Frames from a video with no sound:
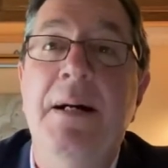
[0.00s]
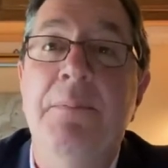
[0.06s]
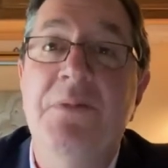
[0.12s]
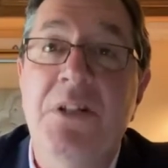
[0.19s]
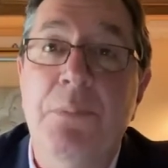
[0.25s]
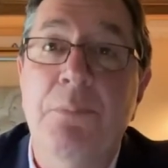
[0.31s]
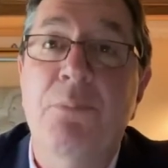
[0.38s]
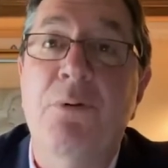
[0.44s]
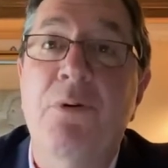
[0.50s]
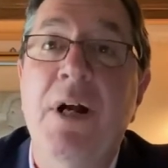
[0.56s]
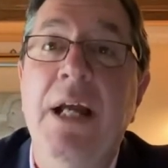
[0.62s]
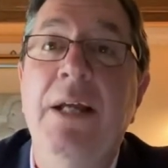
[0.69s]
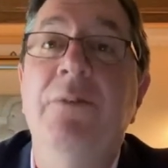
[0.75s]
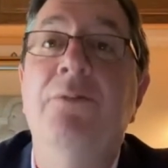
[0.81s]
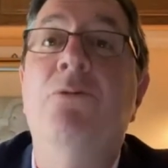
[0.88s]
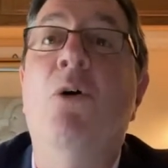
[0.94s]
up to
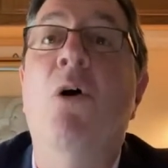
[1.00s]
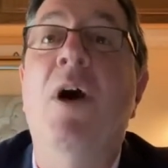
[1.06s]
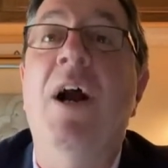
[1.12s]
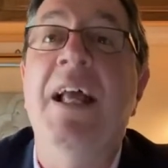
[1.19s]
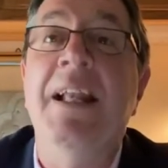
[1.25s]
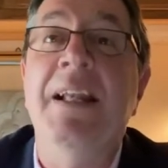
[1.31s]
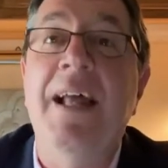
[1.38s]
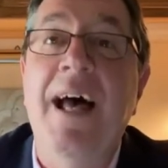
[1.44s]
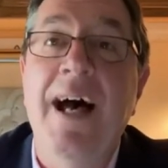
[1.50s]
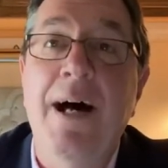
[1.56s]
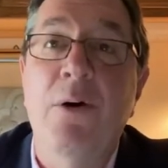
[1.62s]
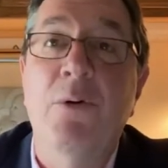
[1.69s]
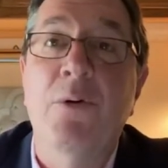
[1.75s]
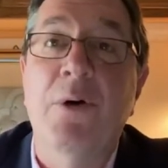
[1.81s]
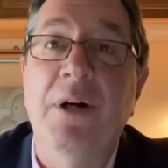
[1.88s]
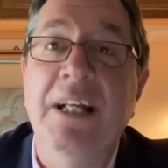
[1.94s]
pray for an
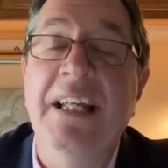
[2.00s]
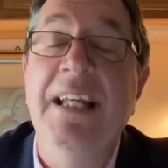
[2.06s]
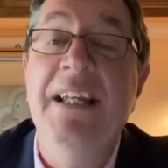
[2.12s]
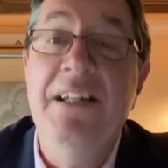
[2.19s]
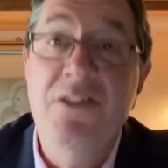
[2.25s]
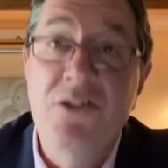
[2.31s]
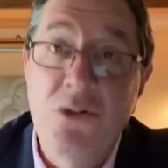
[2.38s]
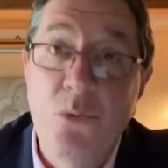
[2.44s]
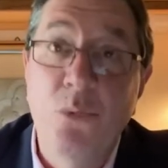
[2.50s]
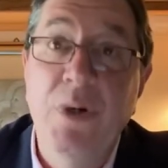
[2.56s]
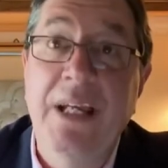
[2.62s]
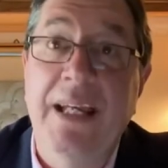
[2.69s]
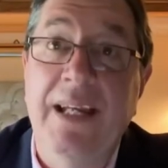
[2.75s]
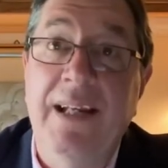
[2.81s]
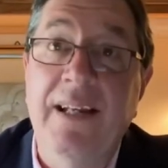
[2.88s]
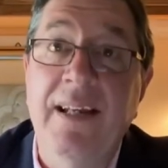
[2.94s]
hour each
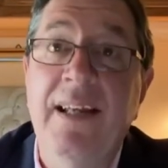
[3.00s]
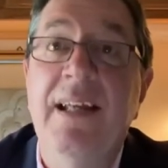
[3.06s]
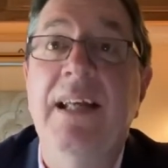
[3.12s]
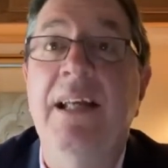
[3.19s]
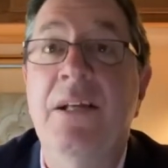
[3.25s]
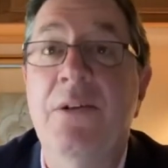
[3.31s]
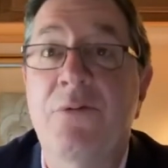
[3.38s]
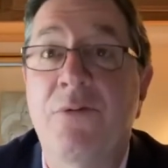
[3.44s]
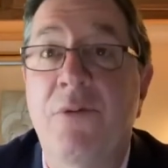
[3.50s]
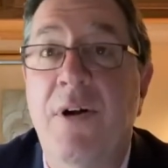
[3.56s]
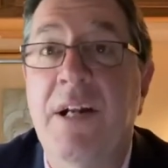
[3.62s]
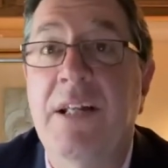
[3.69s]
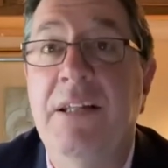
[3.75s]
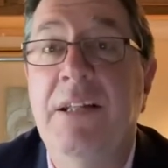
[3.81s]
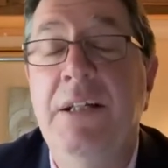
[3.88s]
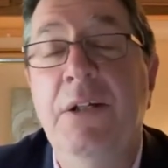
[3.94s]
week in
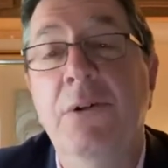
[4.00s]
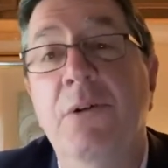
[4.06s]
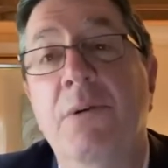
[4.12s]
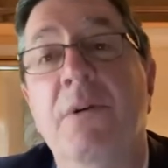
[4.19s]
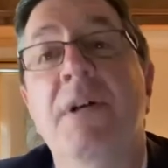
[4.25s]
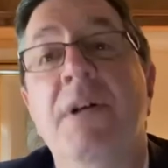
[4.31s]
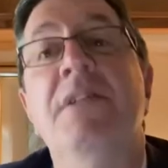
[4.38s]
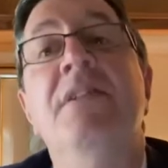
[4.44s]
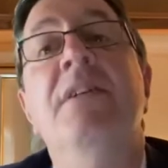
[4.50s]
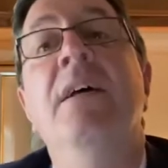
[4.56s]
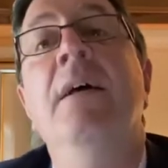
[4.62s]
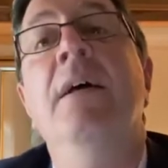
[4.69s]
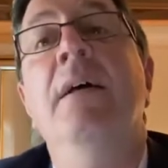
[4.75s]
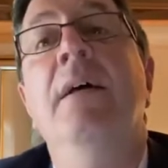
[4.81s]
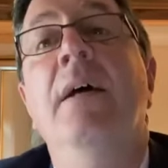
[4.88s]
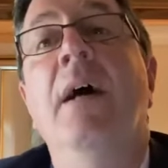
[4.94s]
front of the Eucharist
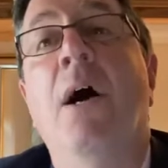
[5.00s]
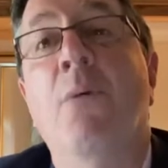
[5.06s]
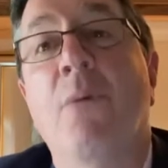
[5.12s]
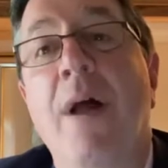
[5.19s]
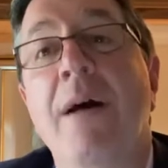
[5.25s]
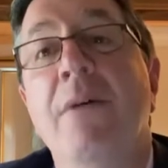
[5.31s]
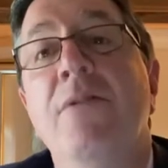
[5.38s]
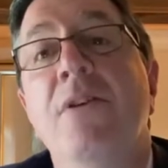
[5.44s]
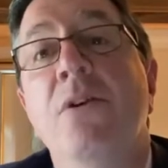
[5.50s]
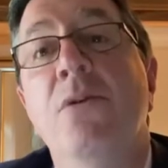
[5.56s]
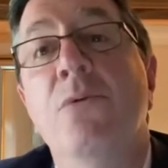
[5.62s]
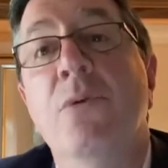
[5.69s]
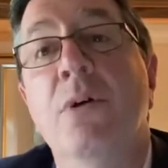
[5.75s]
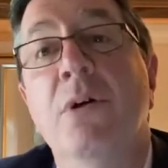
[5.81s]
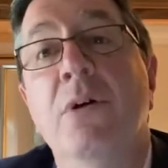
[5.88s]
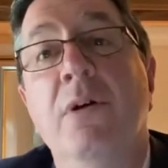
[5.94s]
around the
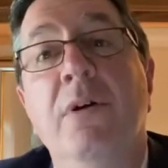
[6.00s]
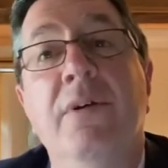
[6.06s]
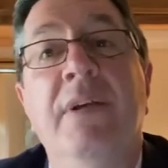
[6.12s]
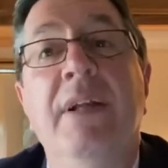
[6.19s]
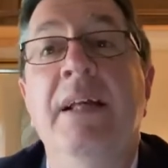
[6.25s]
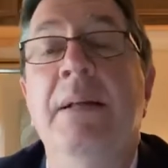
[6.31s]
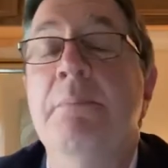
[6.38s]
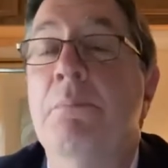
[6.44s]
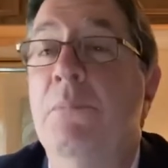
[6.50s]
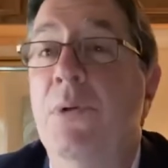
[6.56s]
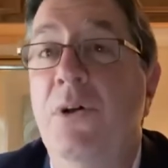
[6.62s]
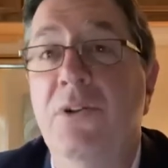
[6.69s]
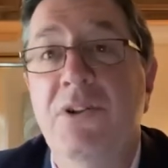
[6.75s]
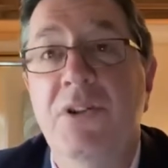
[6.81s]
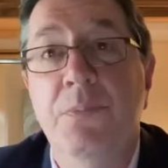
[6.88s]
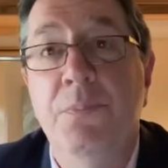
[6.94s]
world in
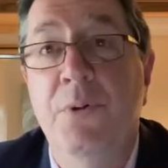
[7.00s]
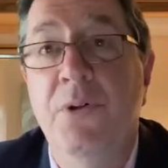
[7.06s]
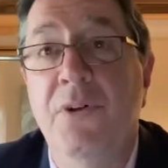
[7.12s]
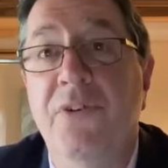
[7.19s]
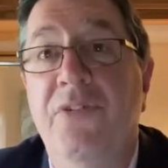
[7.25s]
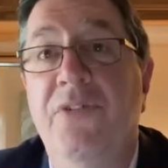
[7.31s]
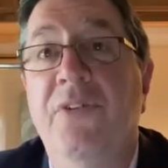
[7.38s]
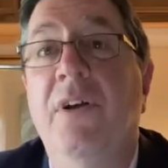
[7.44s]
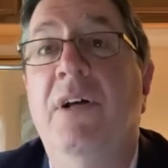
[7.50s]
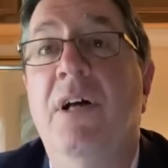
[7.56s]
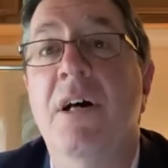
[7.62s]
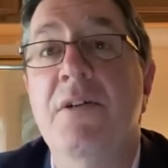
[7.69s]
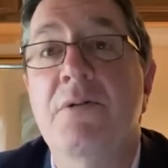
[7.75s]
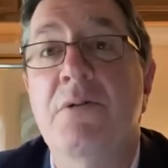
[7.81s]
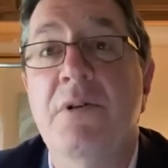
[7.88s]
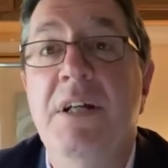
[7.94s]
multiple
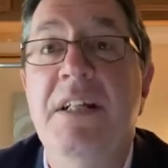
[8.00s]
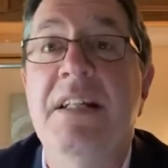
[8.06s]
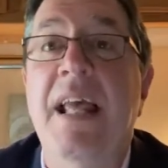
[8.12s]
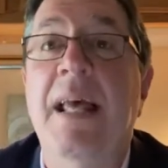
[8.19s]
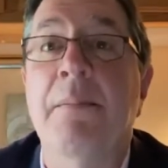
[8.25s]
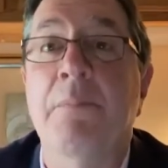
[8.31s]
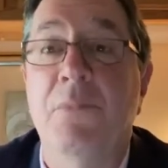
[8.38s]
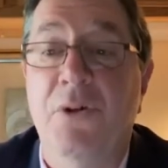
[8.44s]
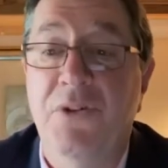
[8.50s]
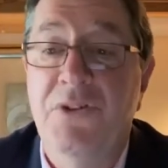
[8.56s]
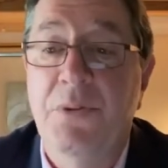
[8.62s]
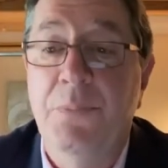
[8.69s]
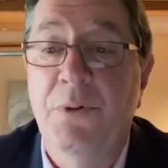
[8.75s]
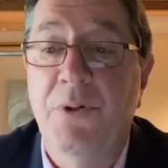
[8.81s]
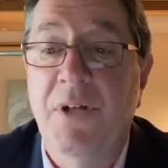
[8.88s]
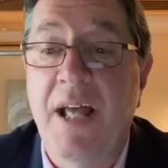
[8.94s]
countries and
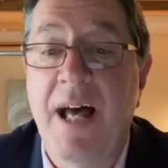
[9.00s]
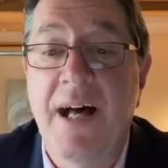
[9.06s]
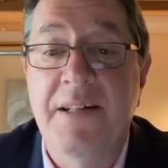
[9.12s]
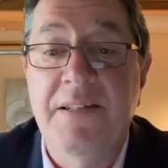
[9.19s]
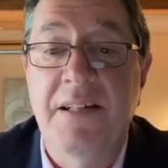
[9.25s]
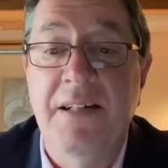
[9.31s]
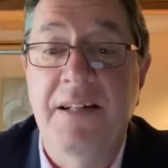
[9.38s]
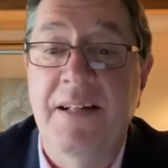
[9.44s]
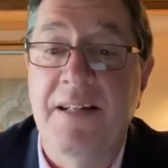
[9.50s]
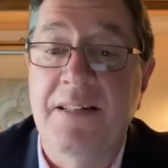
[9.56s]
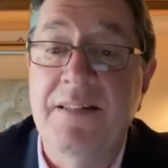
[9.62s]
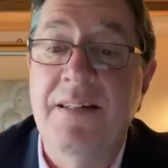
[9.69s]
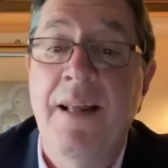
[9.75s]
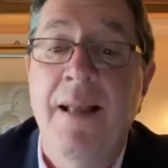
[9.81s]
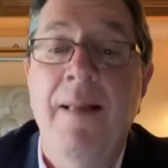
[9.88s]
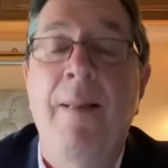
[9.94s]
multiple
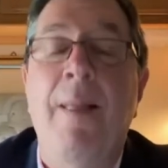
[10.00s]
continents.